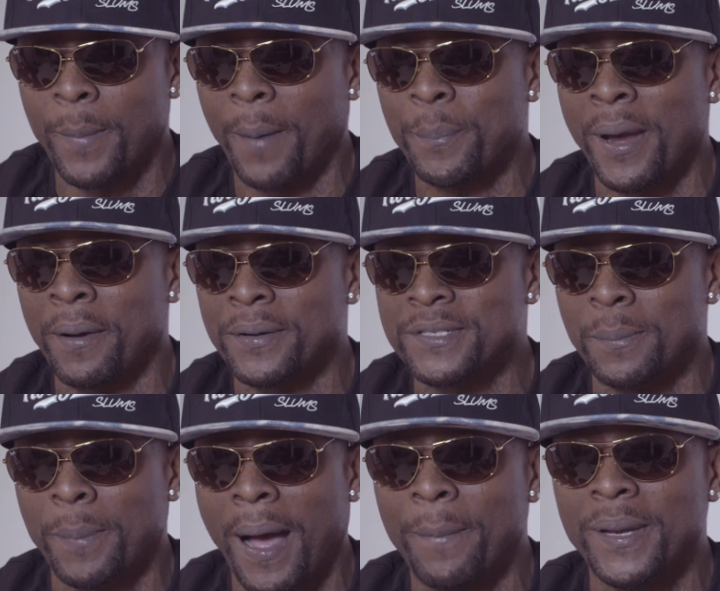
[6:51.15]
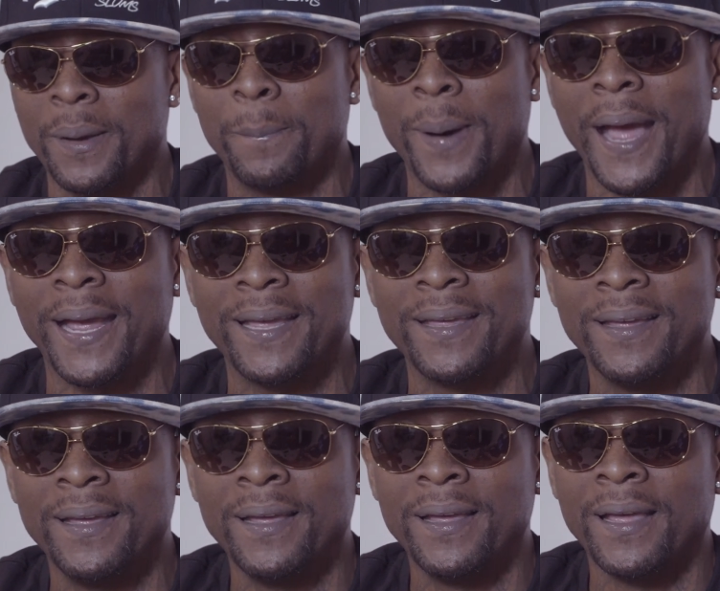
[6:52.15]
my parents have bought me a bike
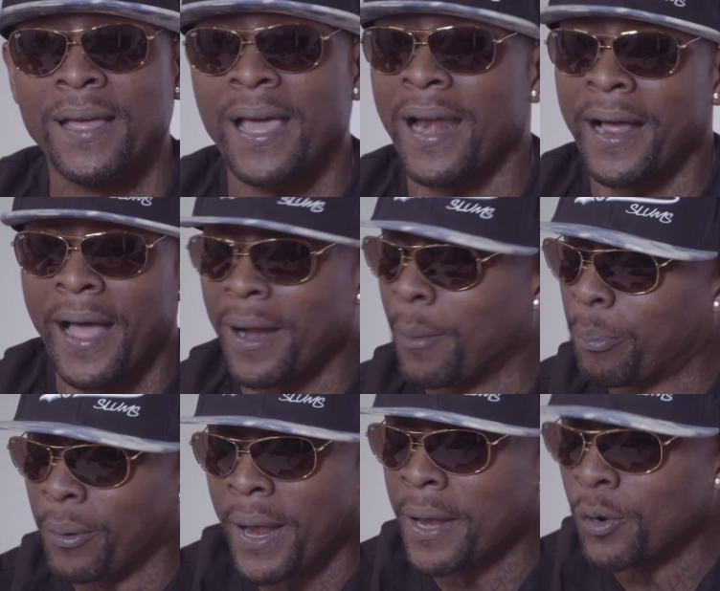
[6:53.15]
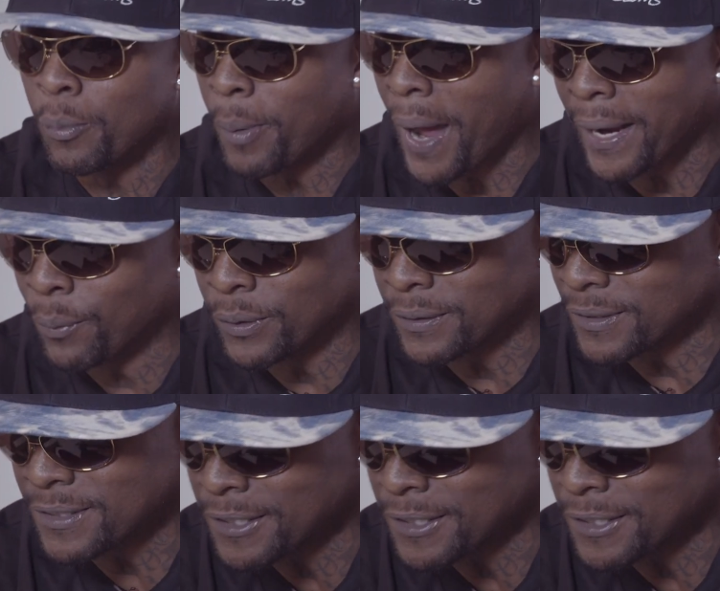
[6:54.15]
and I got a brand new bike with the